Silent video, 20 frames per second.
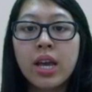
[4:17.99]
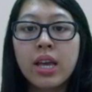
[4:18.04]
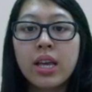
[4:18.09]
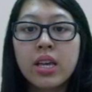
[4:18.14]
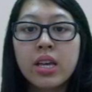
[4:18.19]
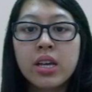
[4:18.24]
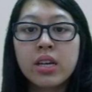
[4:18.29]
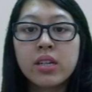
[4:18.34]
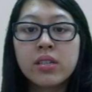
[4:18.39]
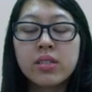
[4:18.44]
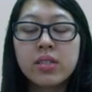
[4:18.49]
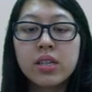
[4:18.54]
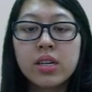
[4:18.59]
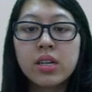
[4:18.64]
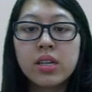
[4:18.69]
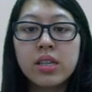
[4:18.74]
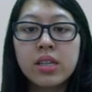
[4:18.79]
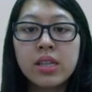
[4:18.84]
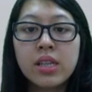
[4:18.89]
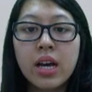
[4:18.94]
And
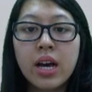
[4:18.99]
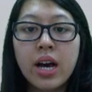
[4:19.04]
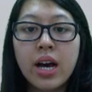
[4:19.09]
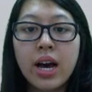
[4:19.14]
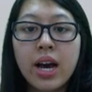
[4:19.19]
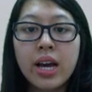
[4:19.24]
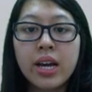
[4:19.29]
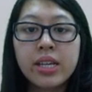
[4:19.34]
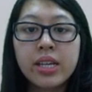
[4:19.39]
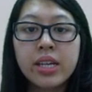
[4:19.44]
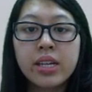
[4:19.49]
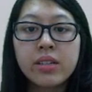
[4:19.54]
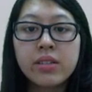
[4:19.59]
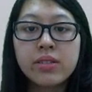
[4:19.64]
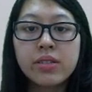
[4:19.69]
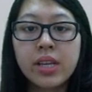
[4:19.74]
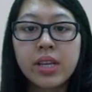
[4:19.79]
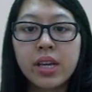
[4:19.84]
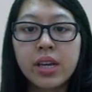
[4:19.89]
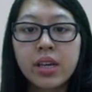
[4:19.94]
I can
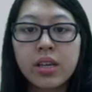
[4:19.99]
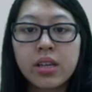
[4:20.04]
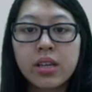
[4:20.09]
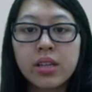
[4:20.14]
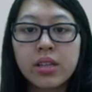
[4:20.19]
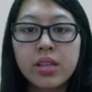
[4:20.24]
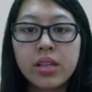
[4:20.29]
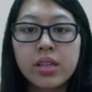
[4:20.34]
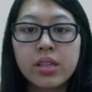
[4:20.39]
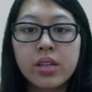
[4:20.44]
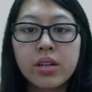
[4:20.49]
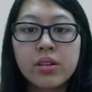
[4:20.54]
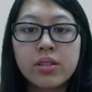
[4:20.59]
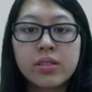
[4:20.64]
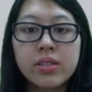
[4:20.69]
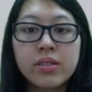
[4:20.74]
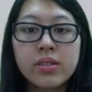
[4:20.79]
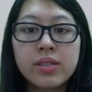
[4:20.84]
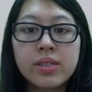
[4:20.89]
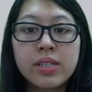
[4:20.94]
say that there
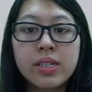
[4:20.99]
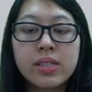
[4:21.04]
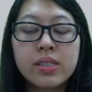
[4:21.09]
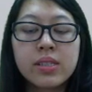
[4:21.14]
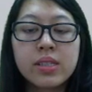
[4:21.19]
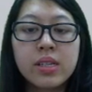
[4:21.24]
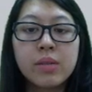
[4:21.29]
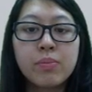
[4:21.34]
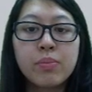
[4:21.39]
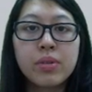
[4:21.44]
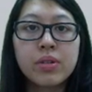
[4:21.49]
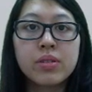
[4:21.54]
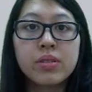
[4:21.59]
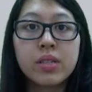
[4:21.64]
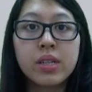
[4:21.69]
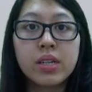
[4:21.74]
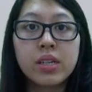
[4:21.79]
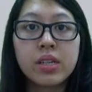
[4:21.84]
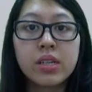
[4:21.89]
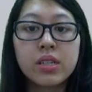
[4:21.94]
is a
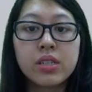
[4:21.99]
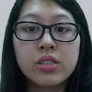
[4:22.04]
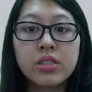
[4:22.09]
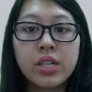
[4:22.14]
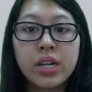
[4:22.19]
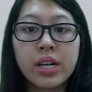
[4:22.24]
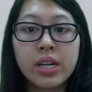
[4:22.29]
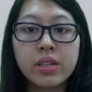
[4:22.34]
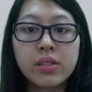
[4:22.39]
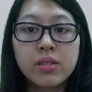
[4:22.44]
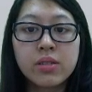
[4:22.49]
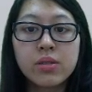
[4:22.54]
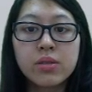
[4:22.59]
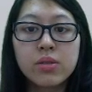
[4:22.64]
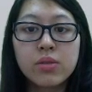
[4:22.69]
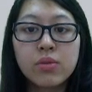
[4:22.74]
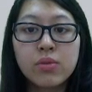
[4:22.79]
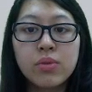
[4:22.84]
60% chance,